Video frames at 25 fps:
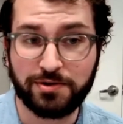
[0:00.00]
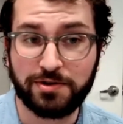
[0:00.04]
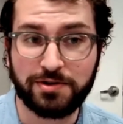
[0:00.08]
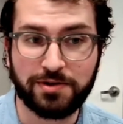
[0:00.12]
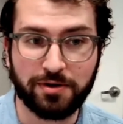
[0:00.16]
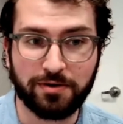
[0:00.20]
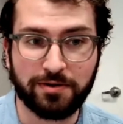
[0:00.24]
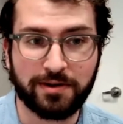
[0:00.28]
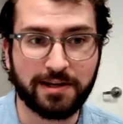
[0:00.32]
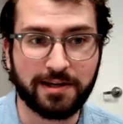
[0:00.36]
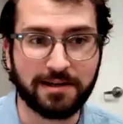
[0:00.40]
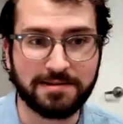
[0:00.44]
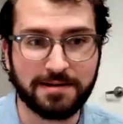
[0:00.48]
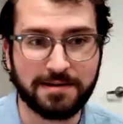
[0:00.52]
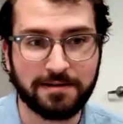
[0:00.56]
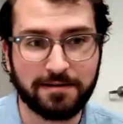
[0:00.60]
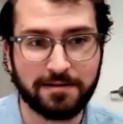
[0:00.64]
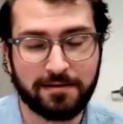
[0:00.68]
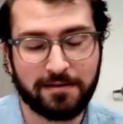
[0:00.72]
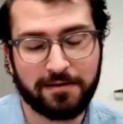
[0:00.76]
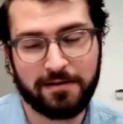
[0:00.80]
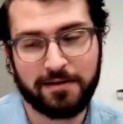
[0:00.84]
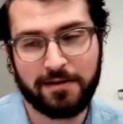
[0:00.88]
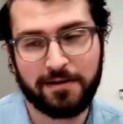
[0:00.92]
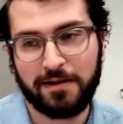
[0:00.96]
turn things in.
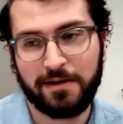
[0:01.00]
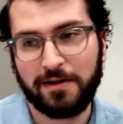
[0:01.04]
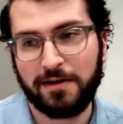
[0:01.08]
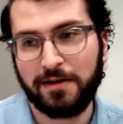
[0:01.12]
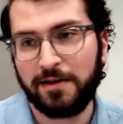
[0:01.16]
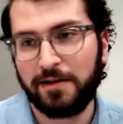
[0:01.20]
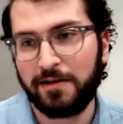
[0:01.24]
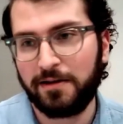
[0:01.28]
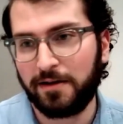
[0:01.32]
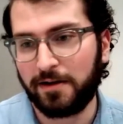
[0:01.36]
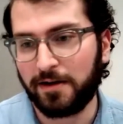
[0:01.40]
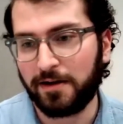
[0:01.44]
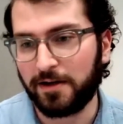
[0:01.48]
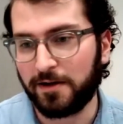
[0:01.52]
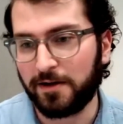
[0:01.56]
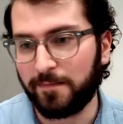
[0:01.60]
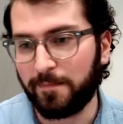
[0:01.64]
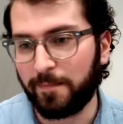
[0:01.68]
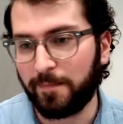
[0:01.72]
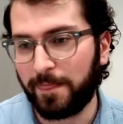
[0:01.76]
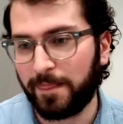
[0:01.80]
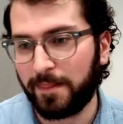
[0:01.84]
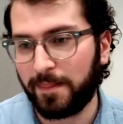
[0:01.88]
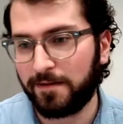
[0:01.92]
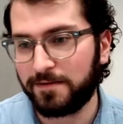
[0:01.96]

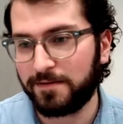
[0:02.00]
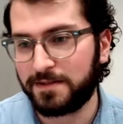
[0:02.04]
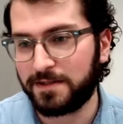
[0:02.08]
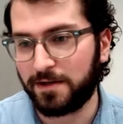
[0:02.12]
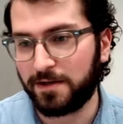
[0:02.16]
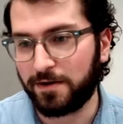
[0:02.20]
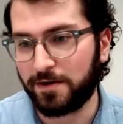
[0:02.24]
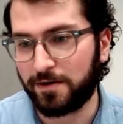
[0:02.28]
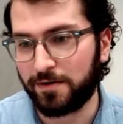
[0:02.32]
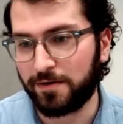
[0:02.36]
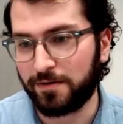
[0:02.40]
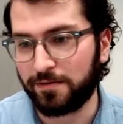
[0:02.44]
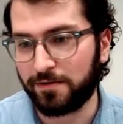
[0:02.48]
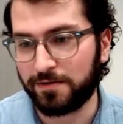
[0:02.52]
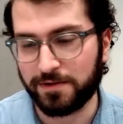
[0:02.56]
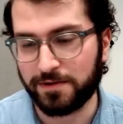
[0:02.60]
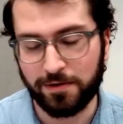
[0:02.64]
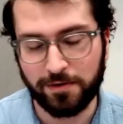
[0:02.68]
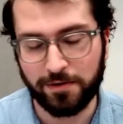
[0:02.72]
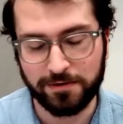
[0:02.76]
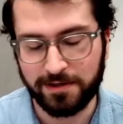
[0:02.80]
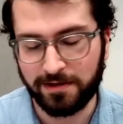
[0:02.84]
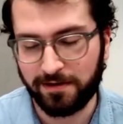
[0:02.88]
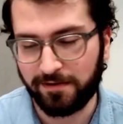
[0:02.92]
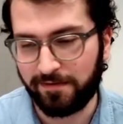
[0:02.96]
So there's a
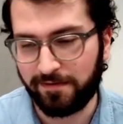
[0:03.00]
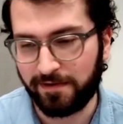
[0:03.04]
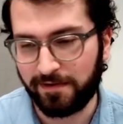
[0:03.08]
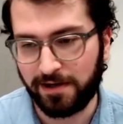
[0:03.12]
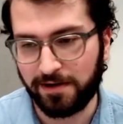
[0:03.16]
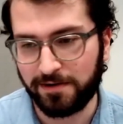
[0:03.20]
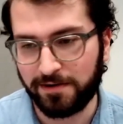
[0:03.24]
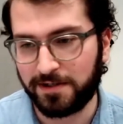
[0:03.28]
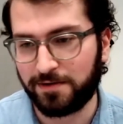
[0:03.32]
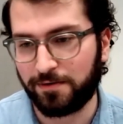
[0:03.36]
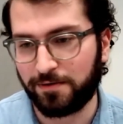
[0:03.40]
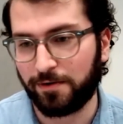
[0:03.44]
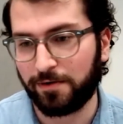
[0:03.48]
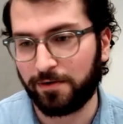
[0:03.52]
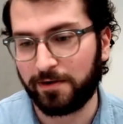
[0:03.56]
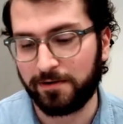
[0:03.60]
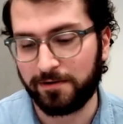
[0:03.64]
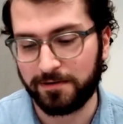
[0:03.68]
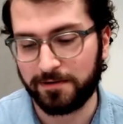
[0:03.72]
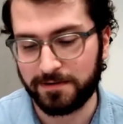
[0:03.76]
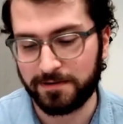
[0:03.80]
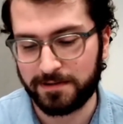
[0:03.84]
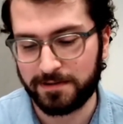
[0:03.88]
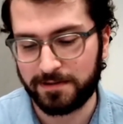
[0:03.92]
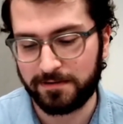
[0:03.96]
whole ton of video
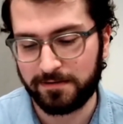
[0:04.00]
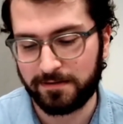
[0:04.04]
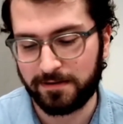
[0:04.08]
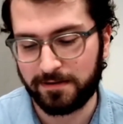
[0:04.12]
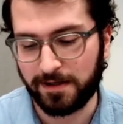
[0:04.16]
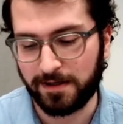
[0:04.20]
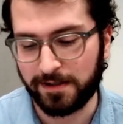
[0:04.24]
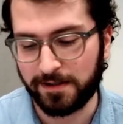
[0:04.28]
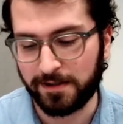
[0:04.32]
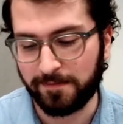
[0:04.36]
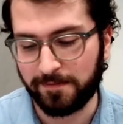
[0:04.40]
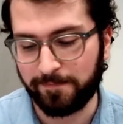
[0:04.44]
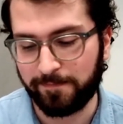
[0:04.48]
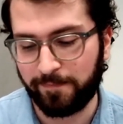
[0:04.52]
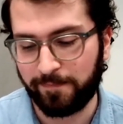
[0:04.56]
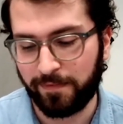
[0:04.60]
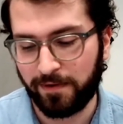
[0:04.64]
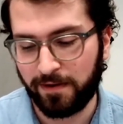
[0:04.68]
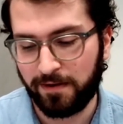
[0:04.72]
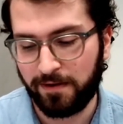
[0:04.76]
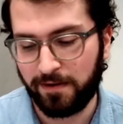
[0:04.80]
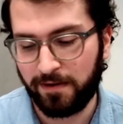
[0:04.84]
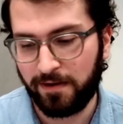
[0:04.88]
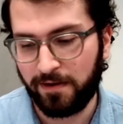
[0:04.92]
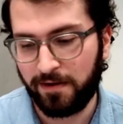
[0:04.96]
tutorials,
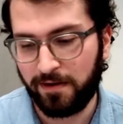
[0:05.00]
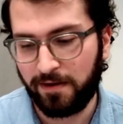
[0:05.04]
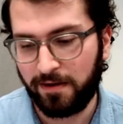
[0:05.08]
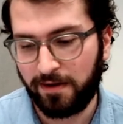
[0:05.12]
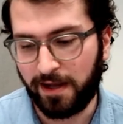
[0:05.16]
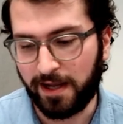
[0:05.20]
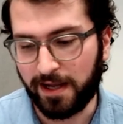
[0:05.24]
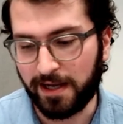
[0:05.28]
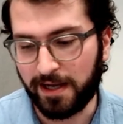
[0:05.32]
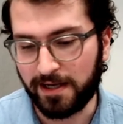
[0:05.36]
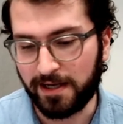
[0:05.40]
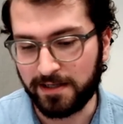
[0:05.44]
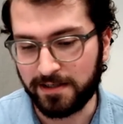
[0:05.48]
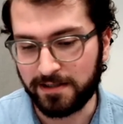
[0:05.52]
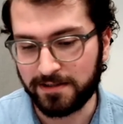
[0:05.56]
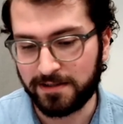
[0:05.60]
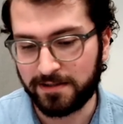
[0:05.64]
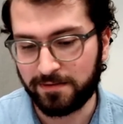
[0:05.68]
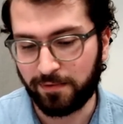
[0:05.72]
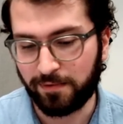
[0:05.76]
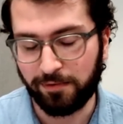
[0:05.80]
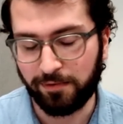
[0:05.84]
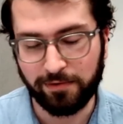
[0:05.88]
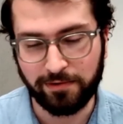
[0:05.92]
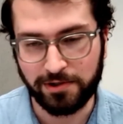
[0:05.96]
and
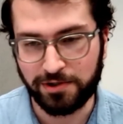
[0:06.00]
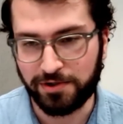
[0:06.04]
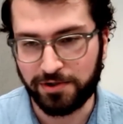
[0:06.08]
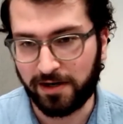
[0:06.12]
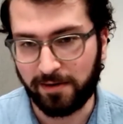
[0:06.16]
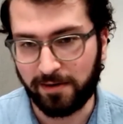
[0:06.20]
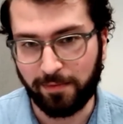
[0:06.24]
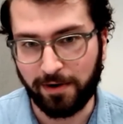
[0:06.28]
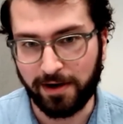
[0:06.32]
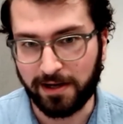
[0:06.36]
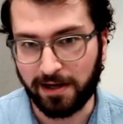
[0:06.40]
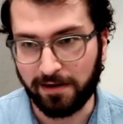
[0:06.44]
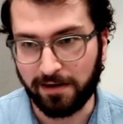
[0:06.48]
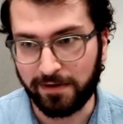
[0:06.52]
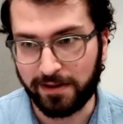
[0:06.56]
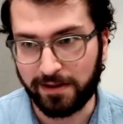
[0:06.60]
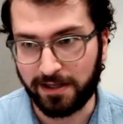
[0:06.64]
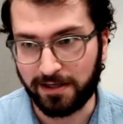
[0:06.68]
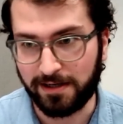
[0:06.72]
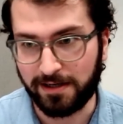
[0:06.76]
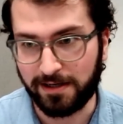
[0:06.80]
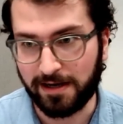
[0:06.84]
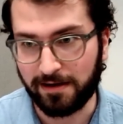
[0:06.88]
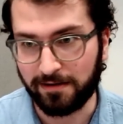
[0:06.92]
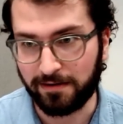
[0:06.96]
we really try to break everything
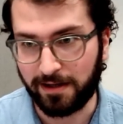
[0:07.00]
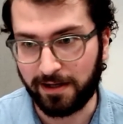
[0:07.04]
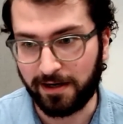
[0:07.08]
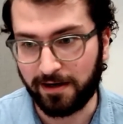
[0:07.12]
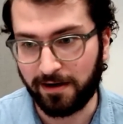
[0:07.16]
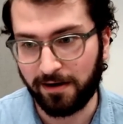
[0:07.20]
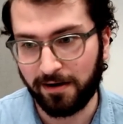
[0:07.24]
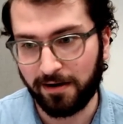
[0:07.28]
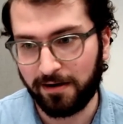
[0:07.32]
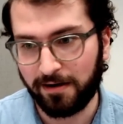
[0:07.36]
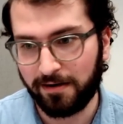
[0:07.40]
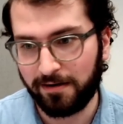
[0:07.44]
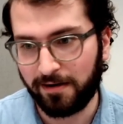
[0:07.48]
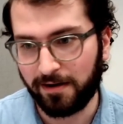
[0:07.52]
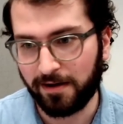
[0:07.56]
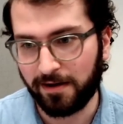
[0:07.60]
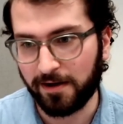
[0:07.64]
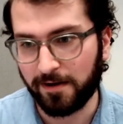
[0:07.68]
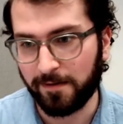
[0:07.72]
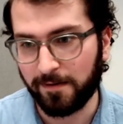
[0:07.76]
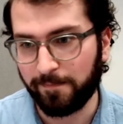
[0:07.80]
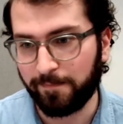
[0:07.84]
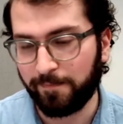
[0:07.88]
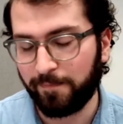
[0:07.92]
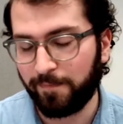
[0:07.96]
down there.
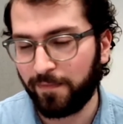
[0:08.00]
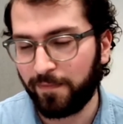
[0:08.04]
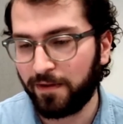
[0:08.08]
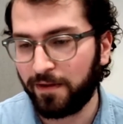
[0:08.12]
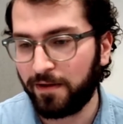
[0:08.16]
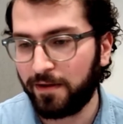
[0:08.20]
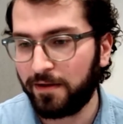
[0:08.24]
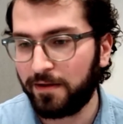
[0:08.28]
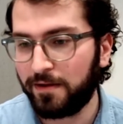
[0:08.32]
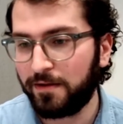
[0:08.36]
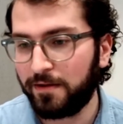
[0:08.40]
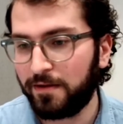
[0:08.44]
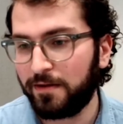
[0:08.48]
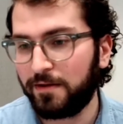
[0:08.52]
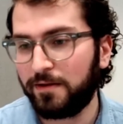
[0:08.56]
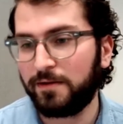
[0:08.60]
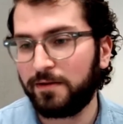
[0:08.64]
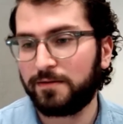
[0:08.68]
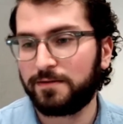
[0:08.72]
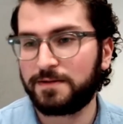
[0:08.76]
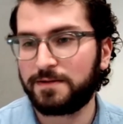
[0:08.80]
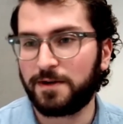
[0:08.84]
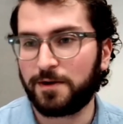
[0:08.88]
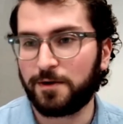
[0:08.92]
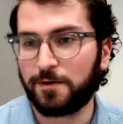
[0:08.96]

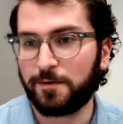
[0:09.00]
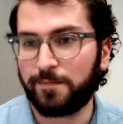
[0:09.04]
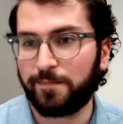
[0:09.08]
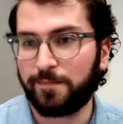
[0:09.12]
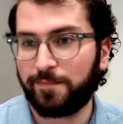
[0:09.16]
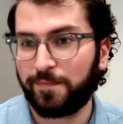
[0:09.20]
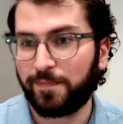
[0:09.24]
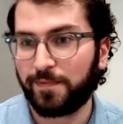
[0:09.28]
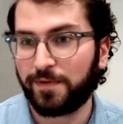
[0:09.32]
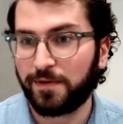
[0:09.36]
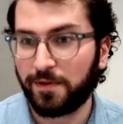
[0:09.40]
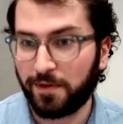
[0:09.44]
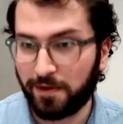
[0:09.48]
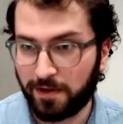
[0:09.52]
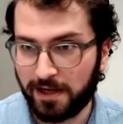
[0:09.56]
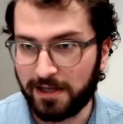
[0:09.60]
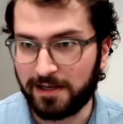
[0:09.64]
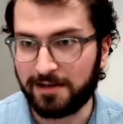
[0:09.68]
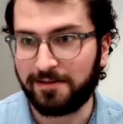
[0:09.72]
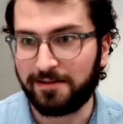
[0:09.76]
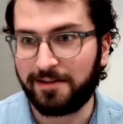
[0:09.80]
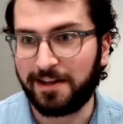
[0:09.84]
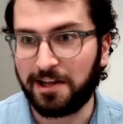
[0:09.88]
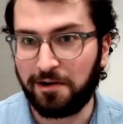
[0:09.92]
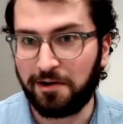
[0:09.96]
So again,
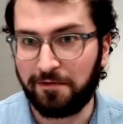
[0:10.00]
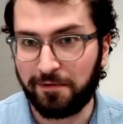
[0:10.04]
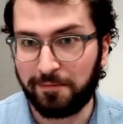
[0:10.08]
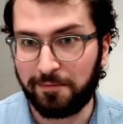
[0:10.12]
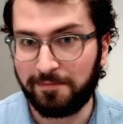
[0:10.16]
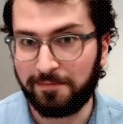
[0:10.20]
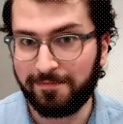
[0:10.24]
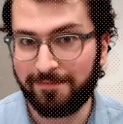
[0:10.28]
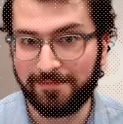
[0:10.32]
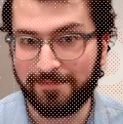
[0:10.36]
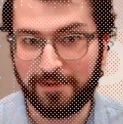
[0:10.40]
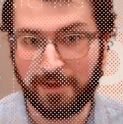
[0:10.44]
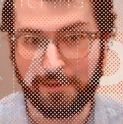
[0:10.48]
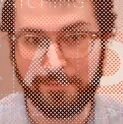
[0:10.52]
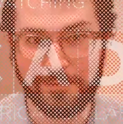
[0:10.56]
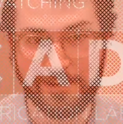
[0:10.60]
thank you for coming